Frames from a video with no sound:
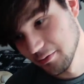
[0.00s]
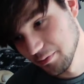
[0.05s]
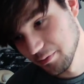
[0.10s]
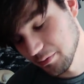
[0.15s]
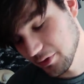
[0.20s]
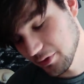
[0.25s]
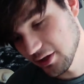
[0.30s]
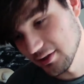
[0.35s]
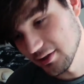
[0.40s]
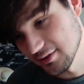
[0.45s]

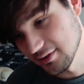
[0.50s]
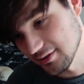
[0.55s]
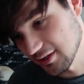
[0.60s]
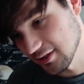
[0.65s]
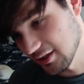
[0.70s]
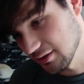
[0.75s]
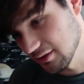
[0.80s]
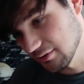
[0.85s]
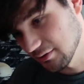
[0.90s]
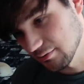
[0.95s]
because
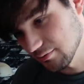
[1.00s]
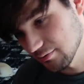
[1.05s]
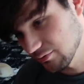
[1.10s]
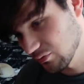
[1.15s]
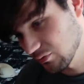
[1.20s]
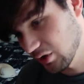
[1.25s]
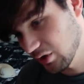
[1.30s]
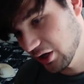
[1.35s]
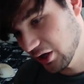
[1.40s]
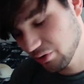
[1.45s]
I
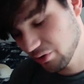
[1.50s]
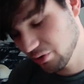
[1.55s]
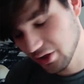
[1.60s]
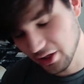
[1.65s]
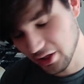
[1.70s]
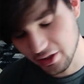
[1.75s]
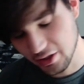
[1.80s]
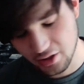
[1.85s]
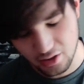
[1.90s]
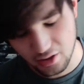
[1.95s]
don't want to
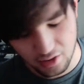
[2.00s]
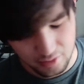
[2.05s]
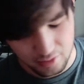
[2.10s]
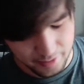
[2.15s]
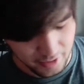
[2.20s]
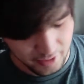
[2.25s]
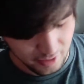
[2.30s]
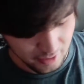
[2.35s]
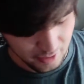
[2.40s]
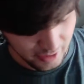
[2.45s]
get caught up in
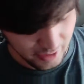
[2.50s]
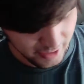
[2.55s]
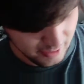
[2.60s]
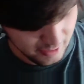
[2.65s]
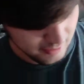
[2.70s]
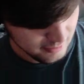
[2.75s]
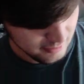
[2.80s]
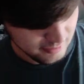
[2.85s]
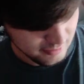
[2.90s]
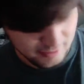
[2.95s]
all that.
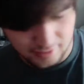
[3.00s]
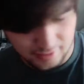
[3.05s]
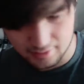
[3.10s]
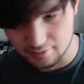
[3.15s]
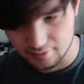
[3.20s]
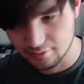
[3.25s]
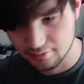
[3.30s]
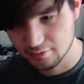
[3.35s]
So